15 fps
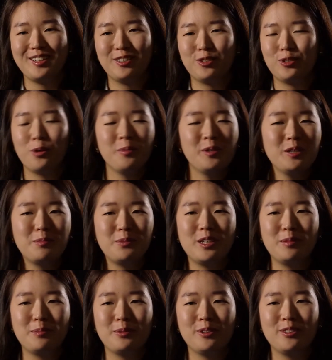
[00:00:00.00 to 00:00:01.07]
So many
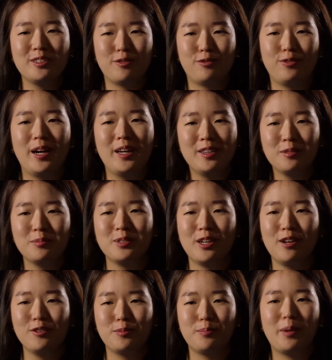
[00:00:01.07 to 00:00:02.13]
people define
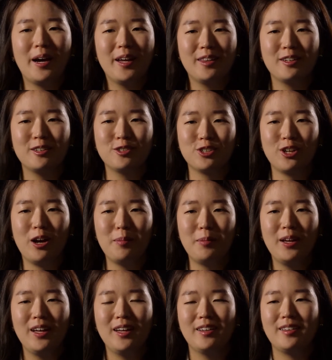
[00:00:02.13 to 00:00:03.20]
themselves by their job
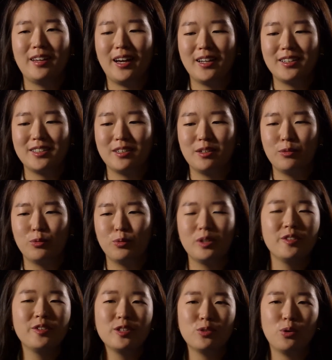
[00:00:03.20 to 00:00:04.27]
that
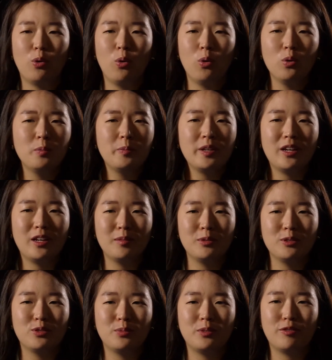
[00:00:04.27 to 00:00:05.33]
will this hole be
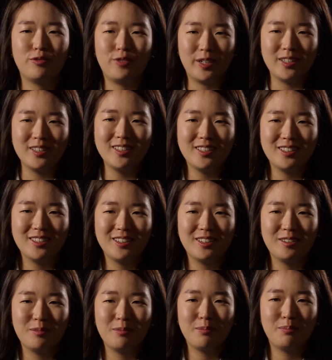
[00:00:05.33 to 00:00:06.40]
able to be filled
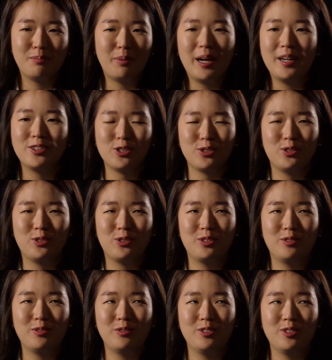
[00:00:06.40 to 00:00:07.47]
by just
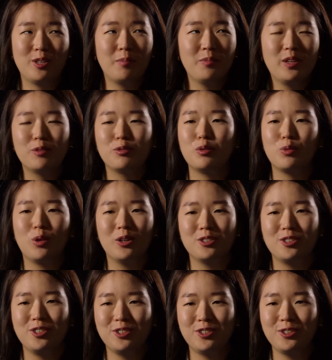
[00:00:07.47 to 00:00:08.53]
something we want
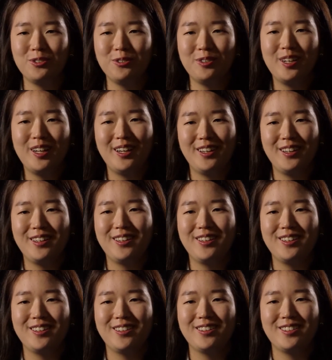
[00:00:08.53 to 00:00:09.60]
to do?
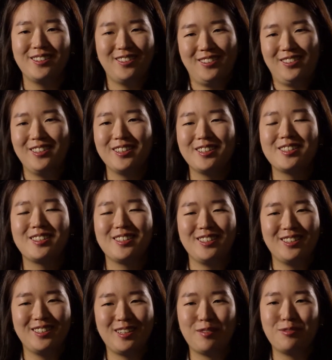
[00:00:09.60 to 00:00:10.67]

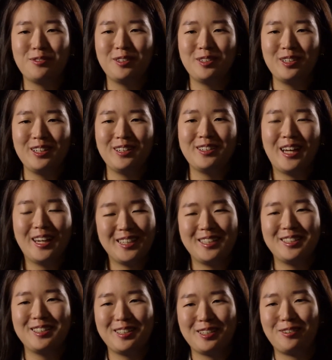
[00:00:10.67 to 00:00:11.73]
It's definitely an
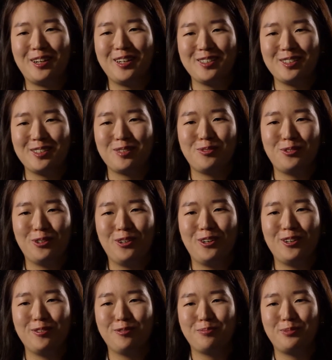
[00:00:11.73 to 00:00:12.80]
identity crisis for a
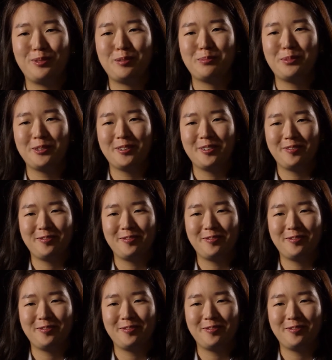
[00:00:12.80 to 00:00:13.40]
lot of people.